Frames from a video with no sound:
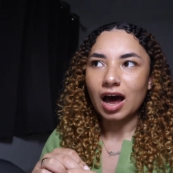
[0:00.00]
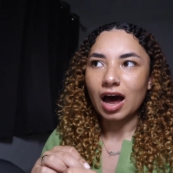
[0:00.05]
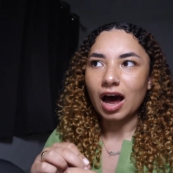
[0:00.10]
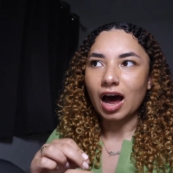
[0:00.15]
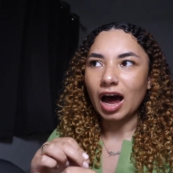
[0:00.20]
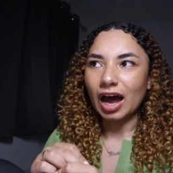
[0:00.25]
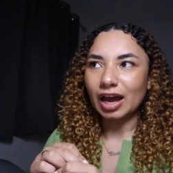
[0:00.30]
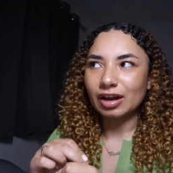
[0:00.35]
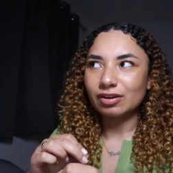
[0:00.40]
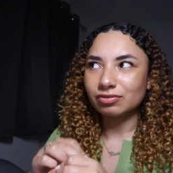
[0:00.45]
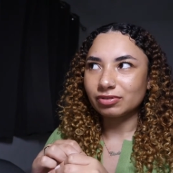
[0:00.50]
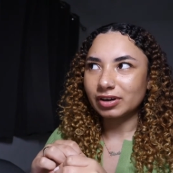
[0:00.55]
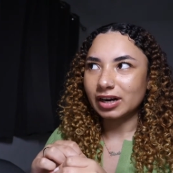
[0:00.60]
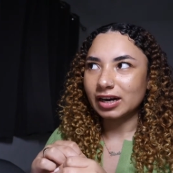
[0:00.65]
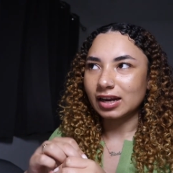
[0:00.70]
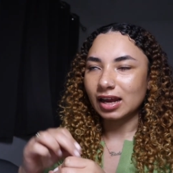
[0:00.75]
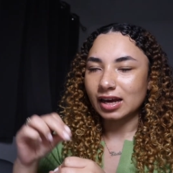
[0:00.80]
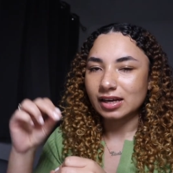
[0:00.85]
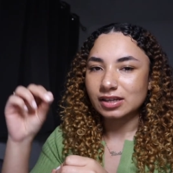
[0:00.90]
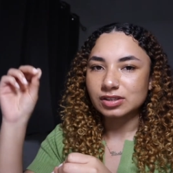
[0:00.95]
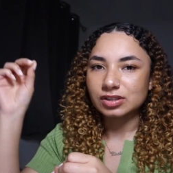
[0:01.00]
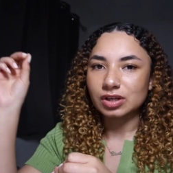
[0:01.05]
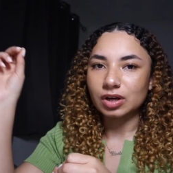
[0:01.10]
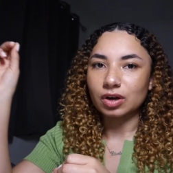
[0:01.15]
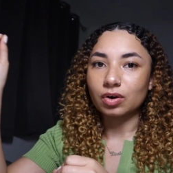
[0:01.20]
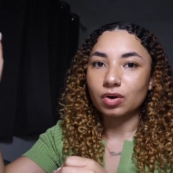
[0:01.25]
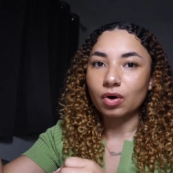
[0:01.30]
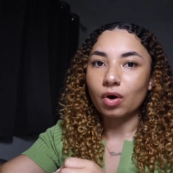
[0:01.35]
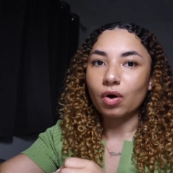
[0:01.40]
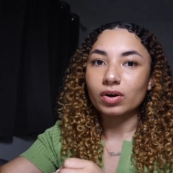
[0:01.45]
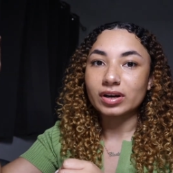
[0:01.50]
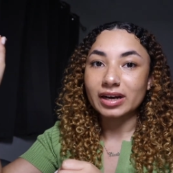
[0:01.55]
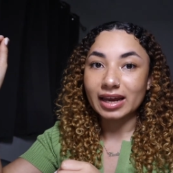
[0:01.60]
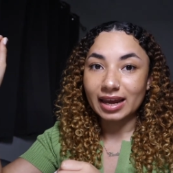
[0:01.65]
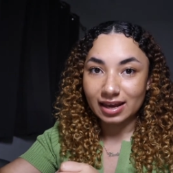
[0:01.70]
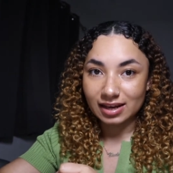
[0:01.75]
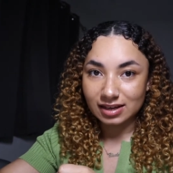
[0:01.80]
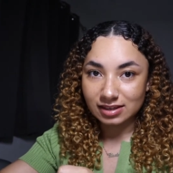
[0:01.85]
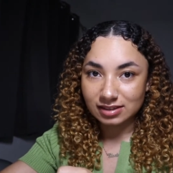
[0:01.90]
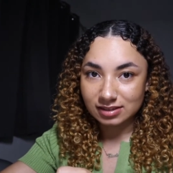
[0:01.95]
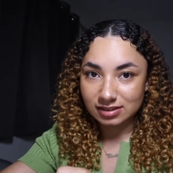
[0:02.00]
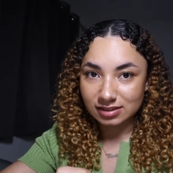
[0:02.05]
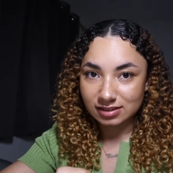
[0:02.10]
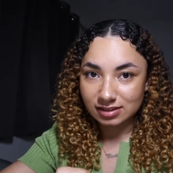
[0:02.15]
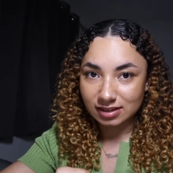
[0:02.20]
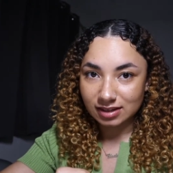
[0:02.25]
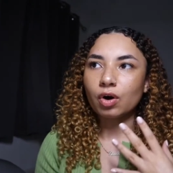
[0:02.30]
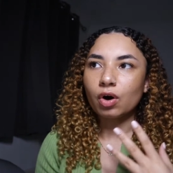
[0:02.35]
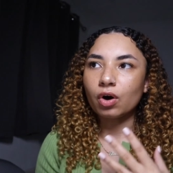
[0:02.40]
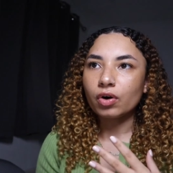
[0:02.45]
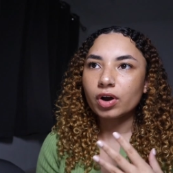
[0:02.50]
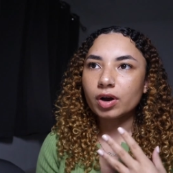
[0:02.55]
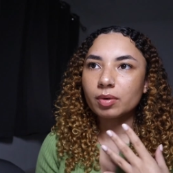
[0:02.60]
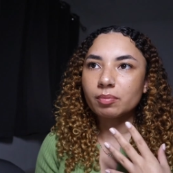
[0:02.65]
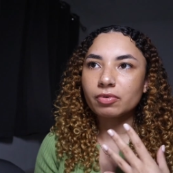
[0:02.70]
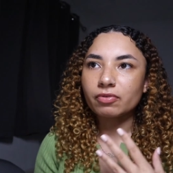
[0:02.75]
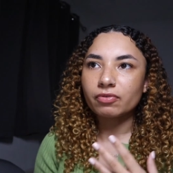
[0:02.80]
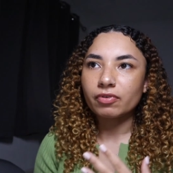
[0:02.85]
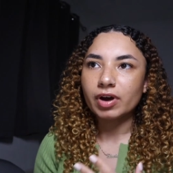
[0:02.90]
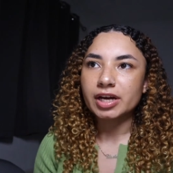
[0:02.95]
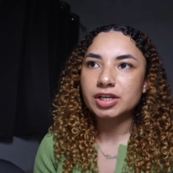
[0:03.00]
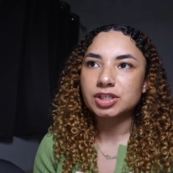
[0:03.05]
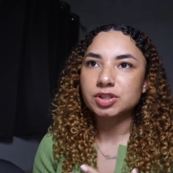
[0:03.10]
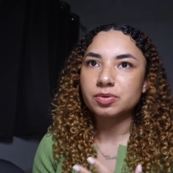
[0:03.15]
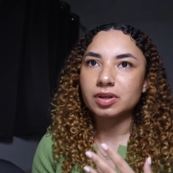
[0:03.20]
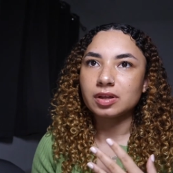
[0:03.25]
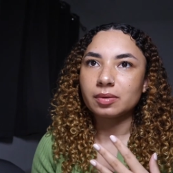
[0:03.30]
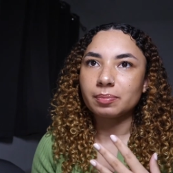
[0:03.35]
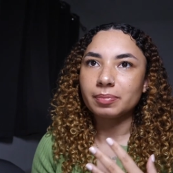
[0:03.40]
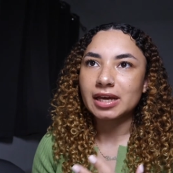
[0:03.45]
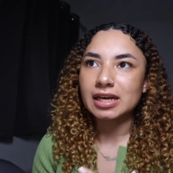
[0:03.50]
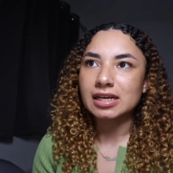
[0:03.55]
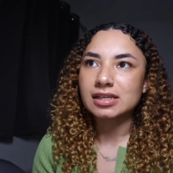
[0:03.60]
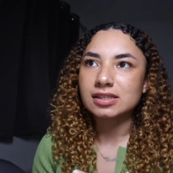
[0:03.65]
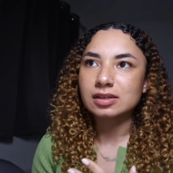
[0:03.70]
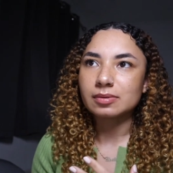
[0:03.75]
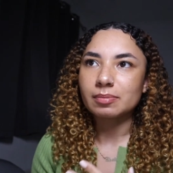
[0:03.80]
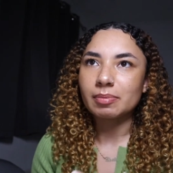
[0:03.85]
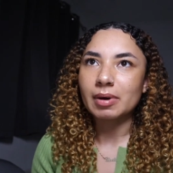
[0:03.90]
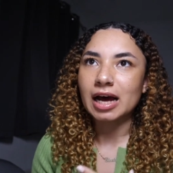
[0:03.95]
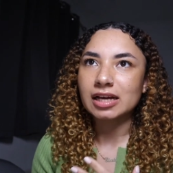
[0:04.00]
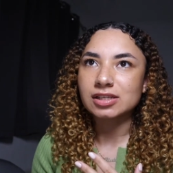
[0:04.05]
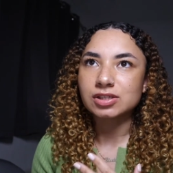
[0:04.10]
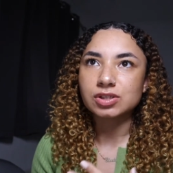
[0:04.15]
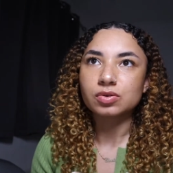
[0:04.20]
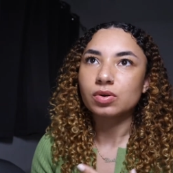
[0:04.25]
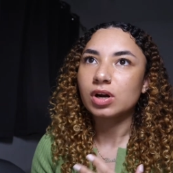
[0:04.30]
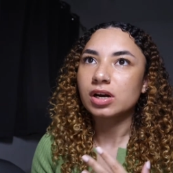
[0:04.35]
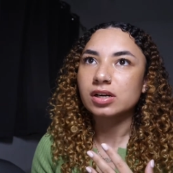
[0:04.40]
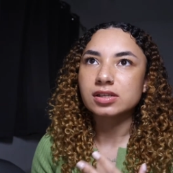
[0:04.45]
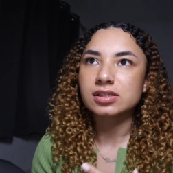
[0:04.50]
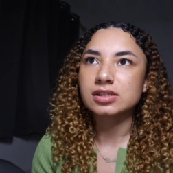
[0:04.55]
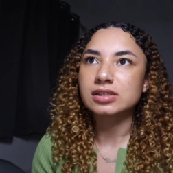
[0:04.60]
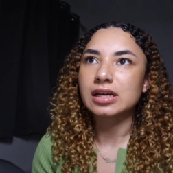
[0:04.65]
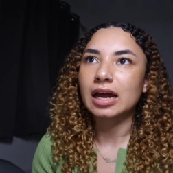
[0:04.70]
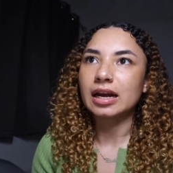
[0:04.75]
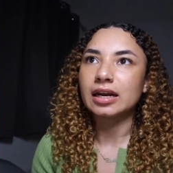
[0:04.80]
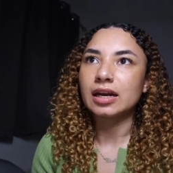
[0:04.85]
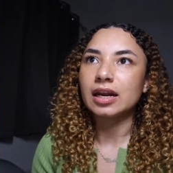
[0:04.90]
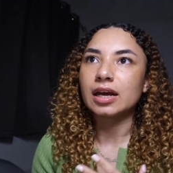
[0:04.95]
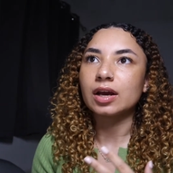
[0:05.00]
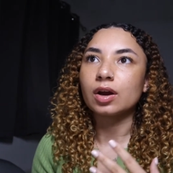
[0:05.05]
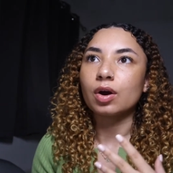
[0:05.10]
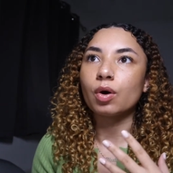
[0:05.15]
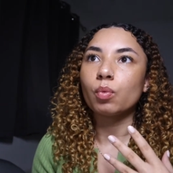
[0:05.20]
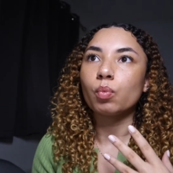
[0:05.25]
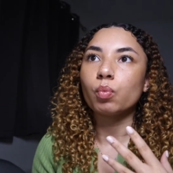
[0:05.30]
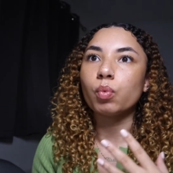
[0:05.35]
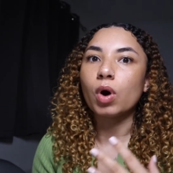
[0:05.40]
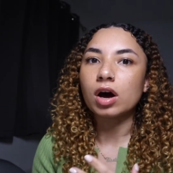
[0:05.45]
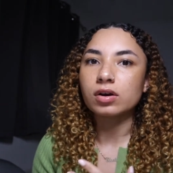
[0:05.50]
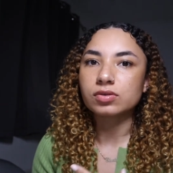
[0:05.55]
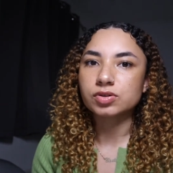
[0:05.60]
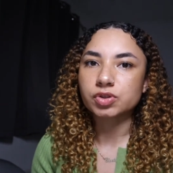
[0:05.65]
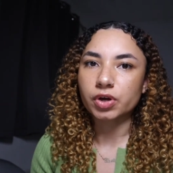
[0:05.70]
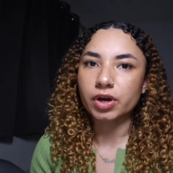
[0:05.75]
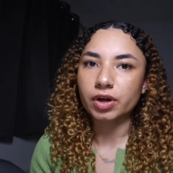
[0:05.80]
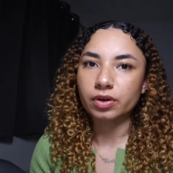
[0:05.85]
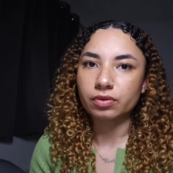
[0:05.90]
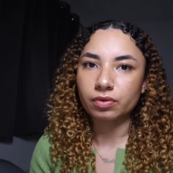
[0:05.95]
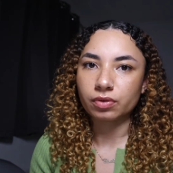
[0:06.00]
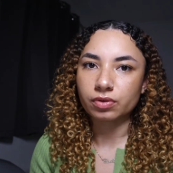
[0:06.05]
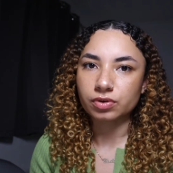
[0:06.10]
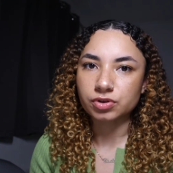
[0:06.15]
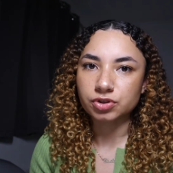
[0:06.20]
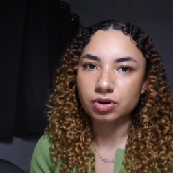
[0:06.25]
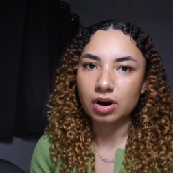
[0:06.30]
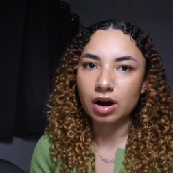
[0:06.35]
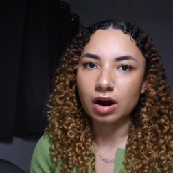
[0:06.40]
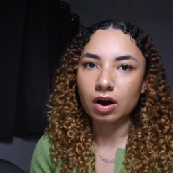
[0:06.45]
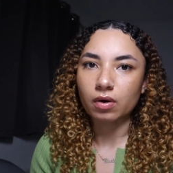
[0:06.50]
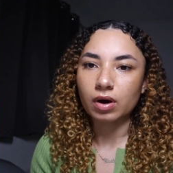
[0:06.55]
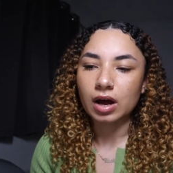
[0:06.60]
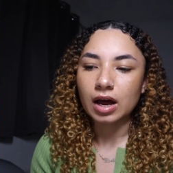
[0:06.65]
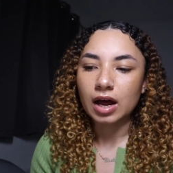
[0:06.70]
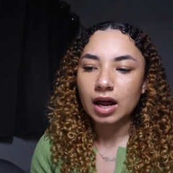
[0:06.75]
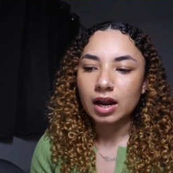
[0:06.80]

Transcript: I realize that God is. God can provide you with a peace that passes all understanding whilst going through the trial.